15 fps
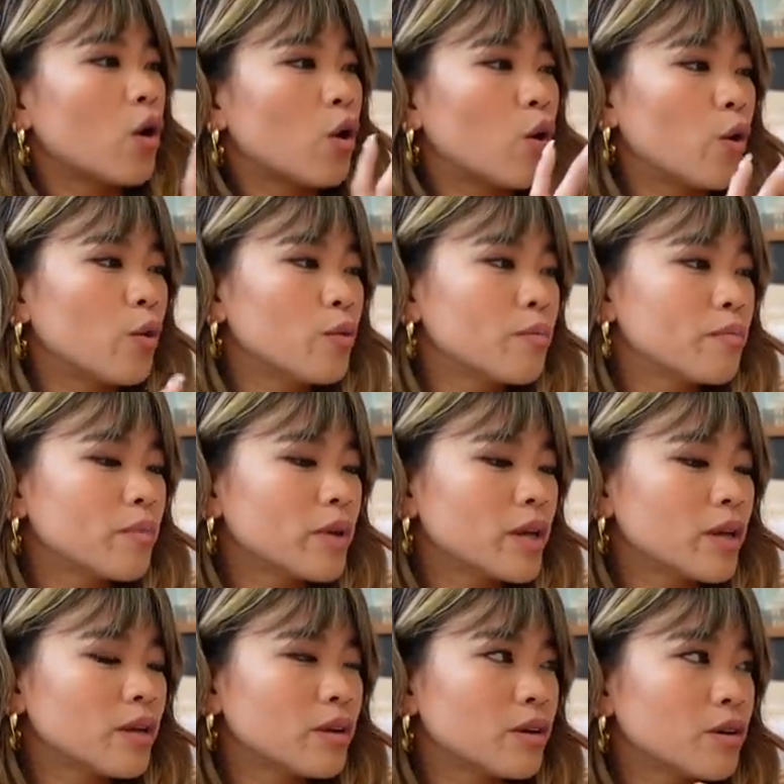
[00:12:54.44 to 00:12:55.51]

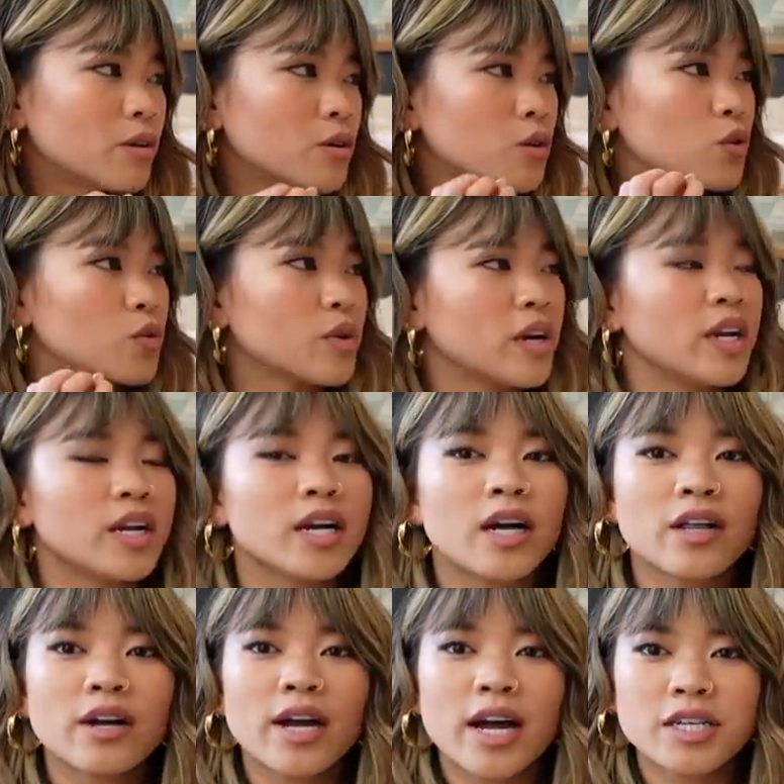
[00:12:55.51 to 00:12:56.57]
oatmeal green
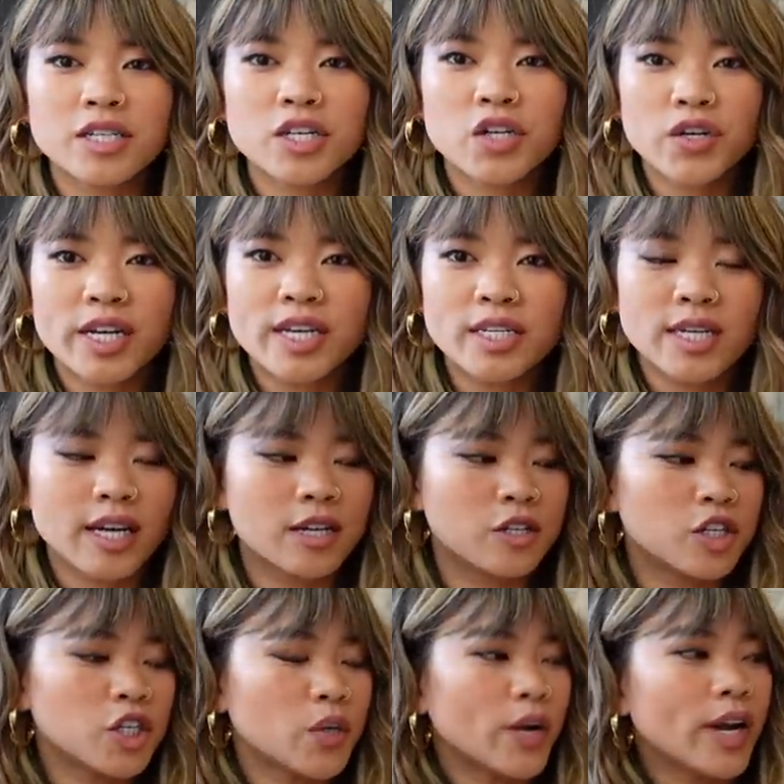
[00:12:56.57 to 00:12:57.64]
color. It has a green tint
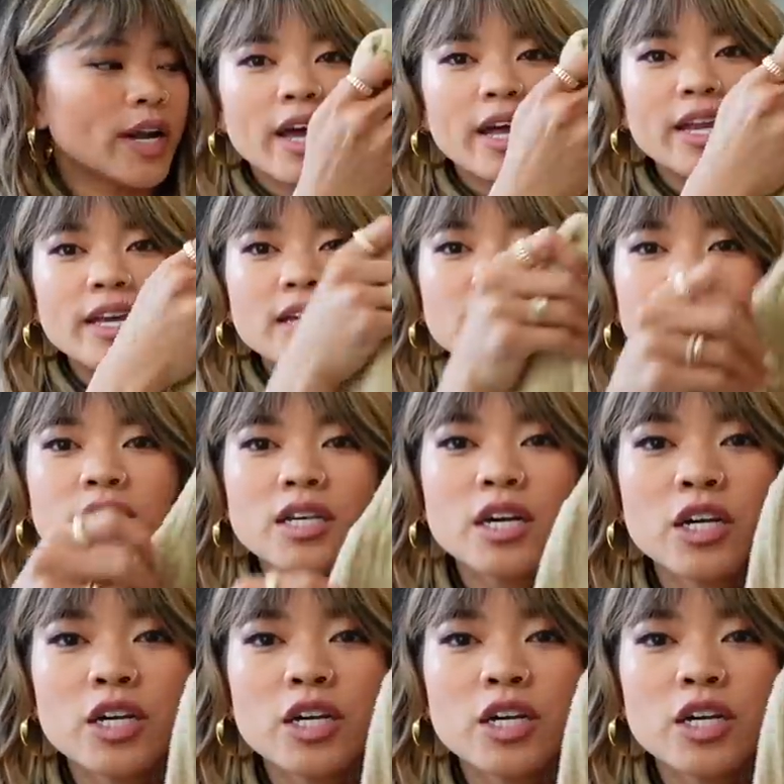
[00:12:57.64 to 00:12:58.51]
to it. It is